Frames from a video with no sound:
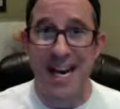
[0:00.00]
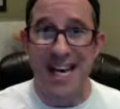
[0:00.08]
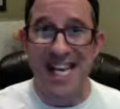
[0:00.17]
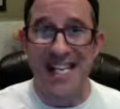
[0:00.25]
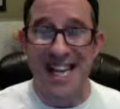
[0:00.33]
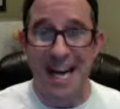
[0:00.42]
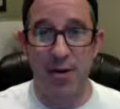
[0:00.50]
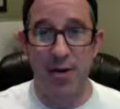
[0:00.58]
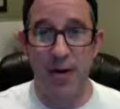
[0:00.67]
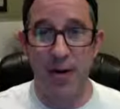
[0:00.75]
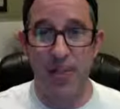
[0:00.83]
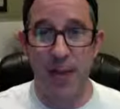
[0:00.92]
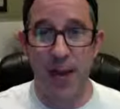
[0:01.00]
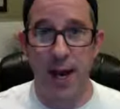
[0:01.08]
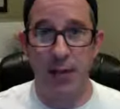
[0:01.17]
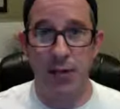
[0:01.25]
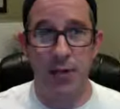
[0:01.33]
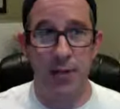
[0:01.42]
integrity,
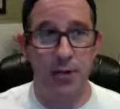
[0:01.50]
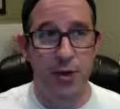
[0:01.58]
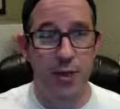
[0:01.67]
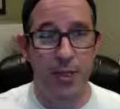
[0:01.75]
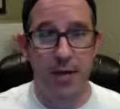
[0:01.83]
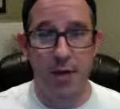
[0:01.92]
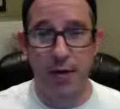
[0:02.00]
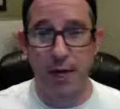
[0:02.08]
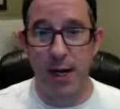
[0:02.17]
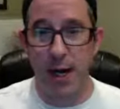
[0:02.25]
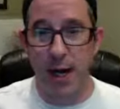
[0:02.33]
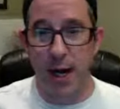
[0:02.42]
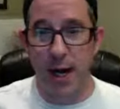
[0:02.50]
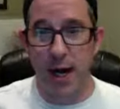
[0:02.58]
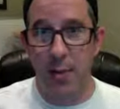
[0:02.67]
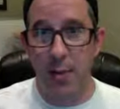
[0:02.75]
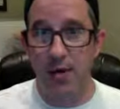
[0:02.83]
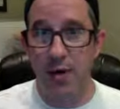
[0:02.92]
how to demonstrate integrity
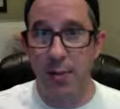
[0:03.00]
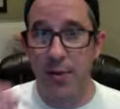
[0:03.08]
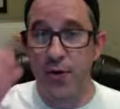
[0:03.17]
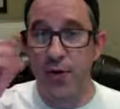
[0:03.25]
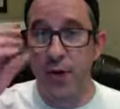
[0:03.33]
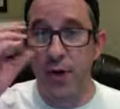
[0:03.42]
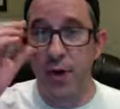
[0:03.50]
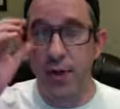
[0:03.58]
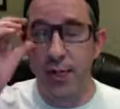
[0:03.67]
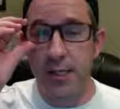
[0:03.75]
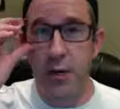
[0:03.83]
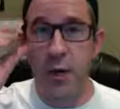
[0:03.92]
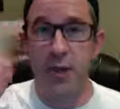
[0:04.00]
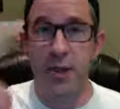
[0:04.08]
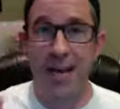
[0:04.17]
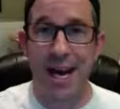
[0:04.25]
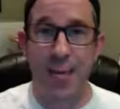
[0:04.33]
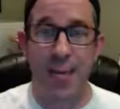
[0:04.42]
when developing your student leaders. That's a question that
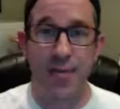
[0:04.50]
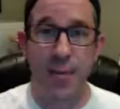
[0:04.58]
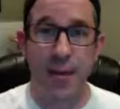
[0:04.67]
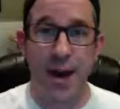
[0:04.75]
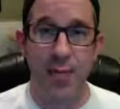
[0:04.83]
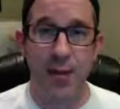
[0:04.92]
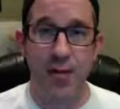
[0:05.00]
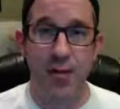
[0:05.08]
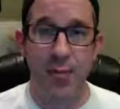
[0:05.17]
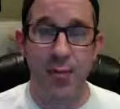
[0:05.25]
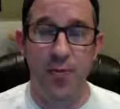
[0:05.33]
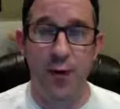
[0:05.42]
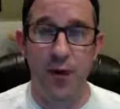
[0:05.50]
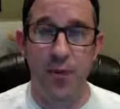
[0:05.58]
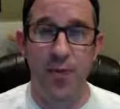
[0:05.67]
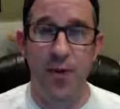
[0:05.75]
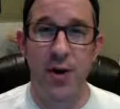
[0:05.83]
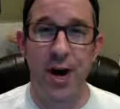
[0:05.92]
came in from the band directors. But before I jump
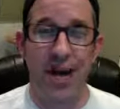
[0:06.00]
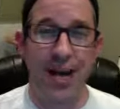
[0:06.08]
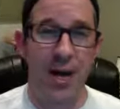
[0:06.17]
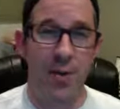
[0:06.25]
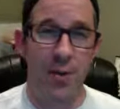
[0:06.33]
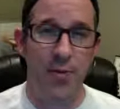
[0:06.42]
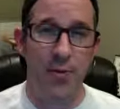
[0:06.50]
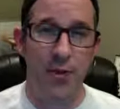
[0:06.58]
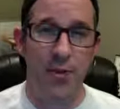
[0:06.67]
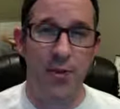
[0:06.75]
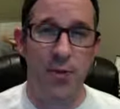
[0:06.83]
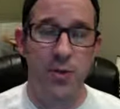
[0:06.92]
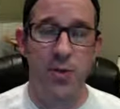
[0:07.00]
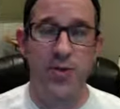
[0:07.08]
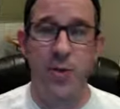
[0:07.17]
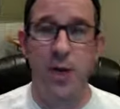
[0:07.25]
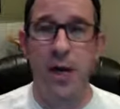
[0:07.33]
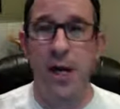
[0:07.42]
in there, I got a couple of free resources
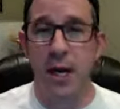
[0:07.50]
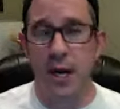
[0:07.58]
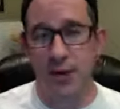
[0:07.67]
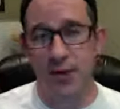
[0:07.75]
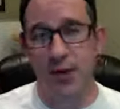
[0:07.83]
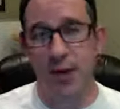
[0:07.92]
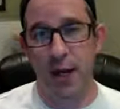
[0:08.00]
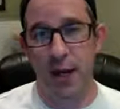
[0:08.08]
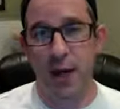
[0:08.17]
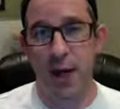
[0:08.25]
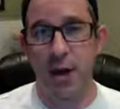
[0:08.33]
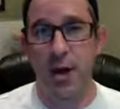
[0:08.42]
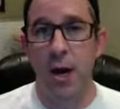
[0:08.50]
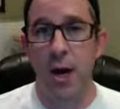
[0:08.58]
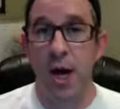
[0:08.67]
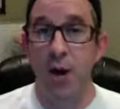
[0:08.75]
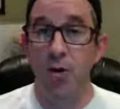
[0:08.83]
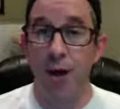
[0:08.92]
for you. You'll see the link here.
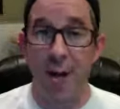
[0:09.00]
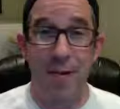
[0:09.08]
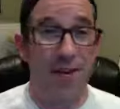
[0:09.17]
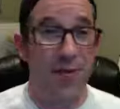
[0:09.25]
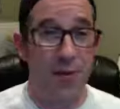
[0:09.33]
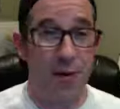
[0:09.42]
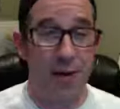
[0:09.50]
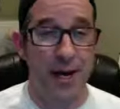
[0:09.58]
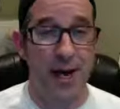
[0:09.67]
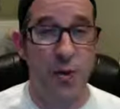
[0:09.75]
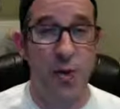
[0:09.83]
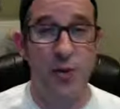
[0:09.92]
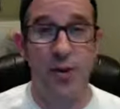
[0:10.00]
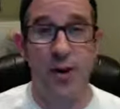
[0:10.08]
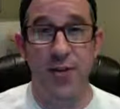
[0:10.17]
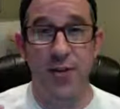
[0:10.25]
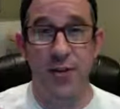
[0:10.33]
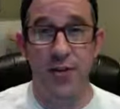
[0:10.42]
Grab it. It's a free mini course. If
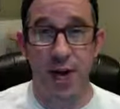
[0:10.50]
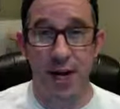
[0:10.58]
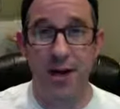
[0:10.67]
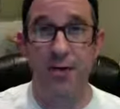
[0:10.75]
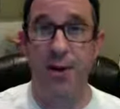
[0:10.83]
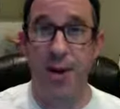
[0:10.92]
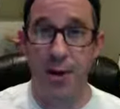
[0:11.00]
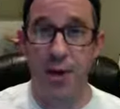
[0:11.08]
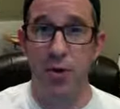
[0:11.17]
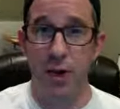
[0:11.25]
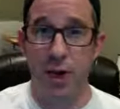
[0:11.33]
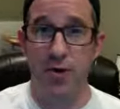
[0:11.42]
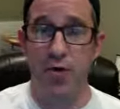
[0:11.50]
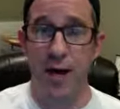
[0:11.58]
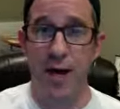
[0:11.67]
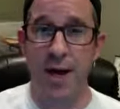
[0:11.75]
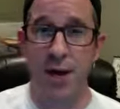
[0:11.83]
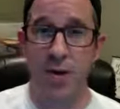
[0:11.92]
you're training and developing your leaders
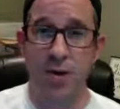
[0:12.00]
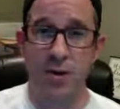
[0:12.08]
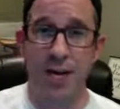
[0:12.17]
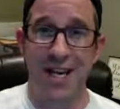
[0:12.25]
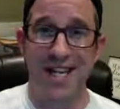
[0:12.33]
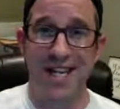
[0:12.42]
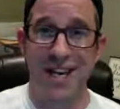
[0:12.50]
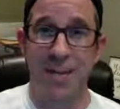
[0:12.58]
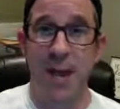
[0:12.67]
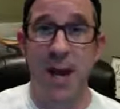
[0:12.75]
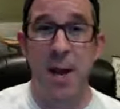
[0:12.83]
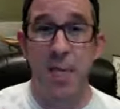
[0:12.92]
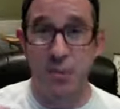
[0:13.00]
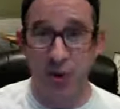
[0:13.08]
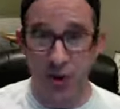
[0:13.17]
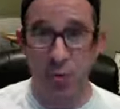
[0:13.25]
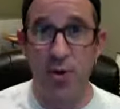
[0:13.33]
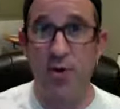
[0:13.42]
right now or selecting them,
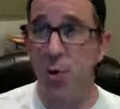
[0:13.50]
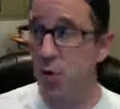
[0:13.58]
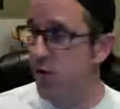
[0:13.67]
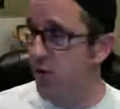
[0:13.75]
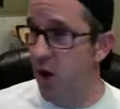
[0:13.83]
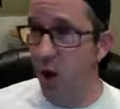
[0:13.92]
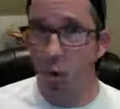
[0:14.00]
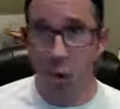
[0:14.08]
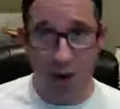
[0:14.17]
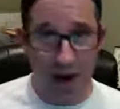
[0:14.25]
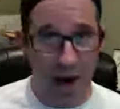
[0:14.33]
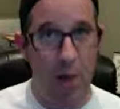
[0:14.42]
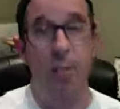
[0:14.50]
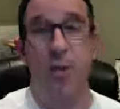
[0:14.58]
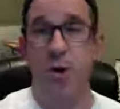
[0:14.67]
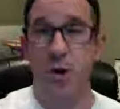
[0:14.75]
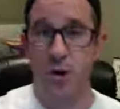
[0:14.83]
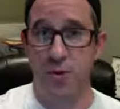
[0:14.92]
this resource will help
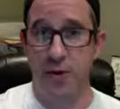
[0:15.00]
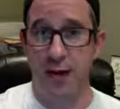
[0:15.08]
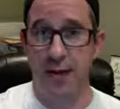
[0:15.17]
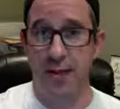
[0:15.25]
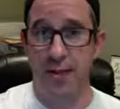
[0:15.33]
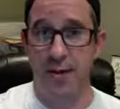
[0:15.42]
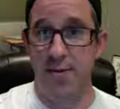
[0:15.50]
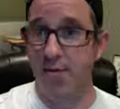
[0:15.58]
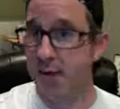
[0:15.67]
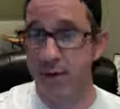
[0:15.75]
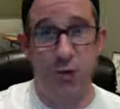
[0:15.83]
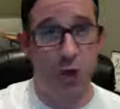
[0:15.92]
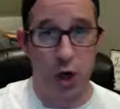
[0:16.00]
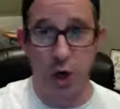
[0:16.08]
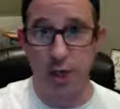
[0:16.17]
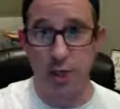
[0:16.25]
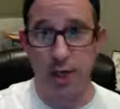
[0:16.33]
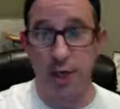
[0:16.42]
you to do that free of
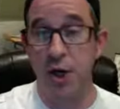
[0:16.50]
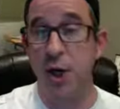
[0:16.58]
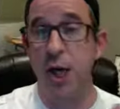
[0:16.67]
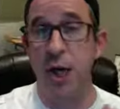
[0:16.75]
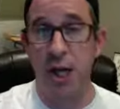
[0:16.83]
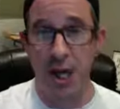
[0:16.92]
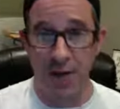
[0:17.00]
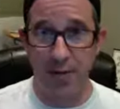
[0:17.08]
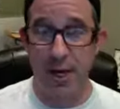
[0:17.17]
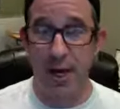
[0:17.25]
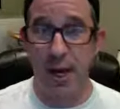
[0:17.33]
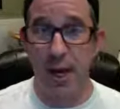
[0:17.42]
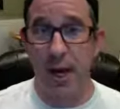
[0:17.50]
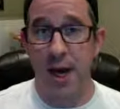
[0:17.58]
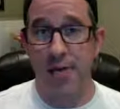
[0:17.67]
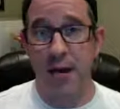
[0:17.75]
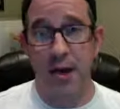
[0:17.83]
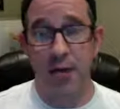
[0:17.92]
charge. And you're going to love it.
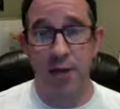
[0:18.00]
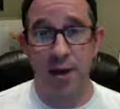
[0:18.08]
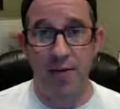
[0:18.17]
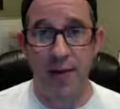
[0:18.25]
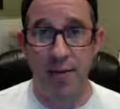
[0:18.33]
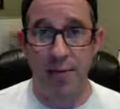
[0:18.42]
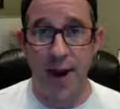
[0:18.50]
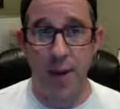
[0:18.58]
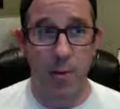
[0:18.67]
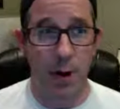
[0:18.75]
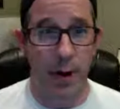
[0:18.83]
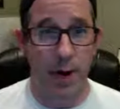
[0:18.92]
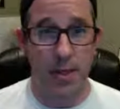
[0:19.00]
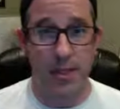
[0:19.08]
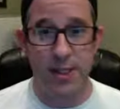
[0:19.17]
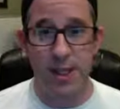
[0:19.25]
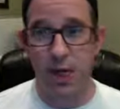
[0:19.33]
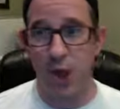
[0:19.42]
I've gotten great feedback
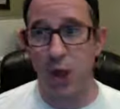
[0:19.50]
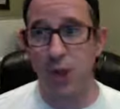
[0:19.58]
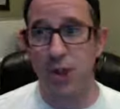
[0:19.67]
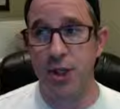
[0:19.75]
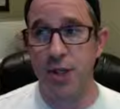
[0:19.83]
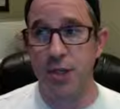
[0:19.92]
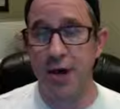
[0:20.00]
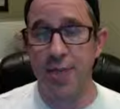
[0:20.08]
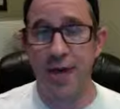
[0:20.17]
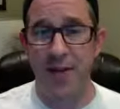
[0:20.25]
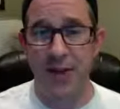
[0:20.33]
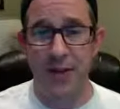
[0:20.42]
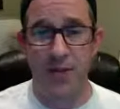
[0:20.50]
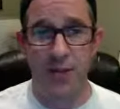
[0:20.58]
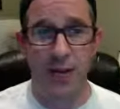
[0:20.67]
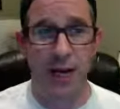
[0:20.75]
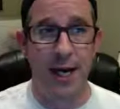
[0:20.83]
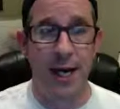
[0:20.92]
since I launched it. Grab that. That's the
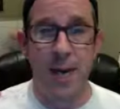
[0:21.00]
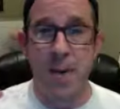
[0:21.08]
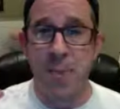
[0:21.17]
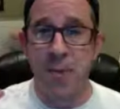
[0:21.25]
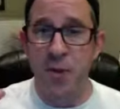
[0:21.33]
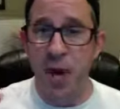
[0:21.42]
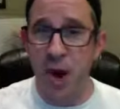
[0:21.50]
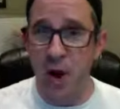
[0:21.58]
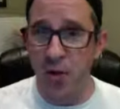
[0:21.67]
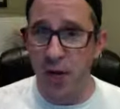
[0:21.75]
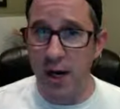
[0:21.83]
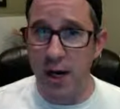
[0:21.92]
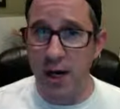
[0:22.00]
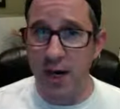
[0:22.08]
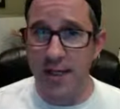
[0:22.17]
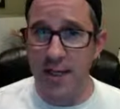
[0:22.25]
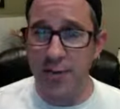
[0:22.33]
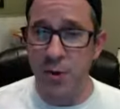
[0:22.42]
first link. The other link
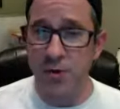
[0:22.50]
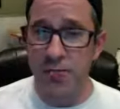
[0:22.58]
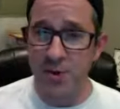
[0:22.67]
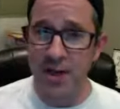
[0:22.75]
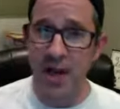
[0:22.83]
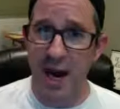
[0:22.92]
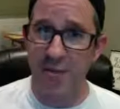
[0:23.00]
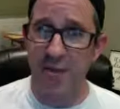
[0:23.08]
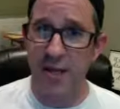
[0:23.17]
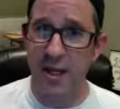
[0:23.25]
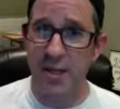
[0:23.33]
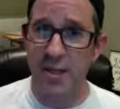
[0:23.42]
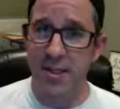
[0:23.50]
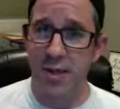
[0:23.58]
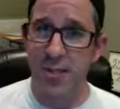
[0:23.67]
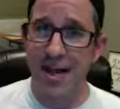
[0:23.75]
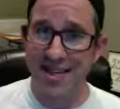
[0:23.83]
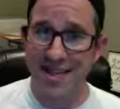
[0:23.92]
is I'm doing some free live events on
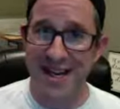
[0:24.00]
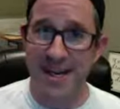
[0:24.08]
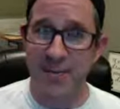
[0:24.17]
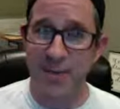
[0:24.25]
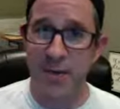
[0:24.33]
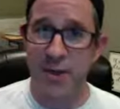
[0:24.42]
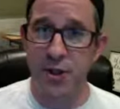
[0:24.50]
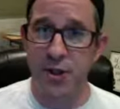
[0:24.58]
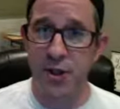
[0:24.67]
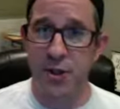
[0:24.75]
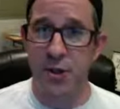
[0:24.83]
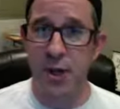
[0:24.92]
my dime this year.